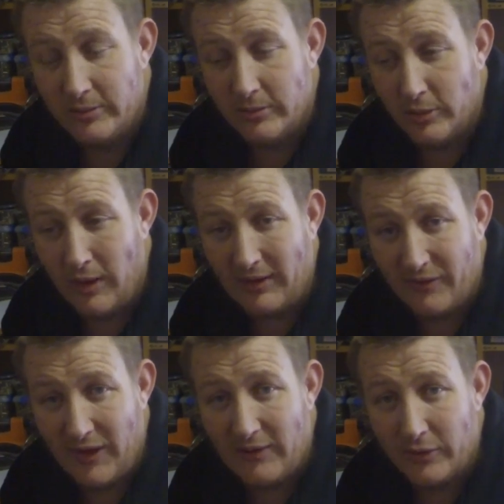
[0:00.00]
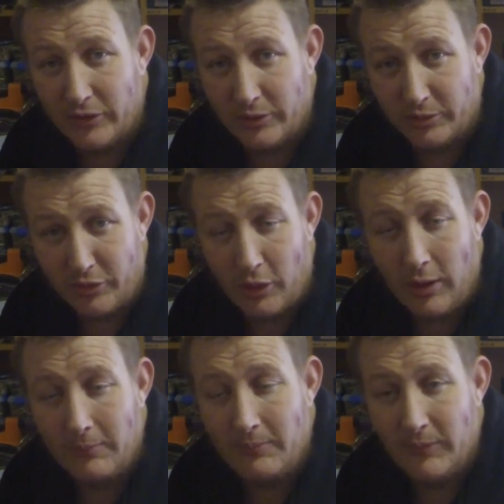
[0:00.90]
like, favorite,
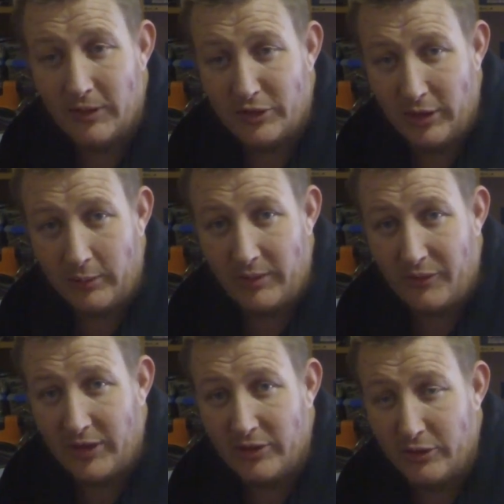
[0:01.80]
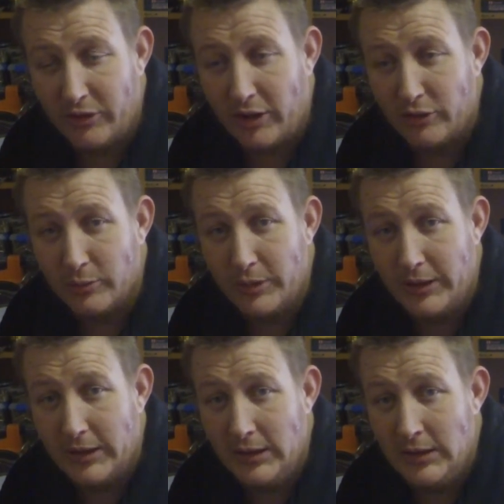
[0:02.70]
subscribe, and share with your friends on social
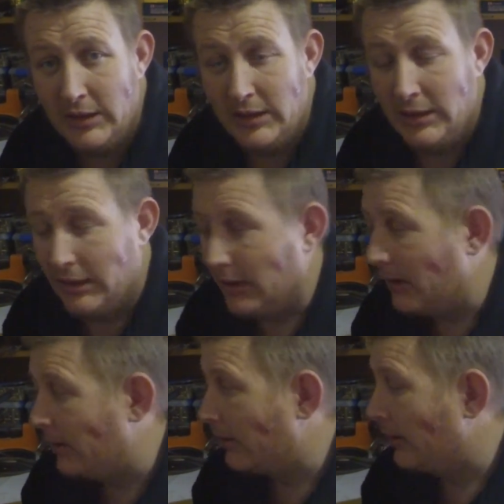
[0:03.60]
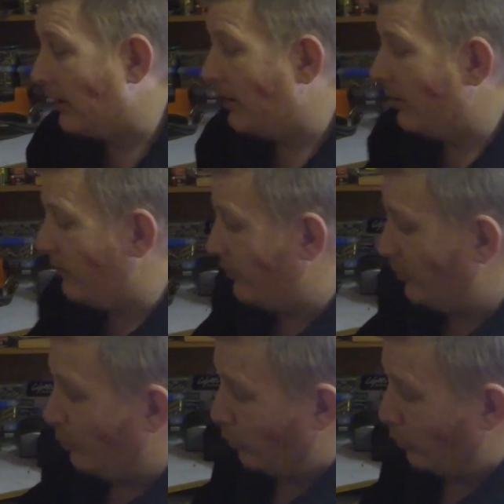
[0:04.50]
media, and we'll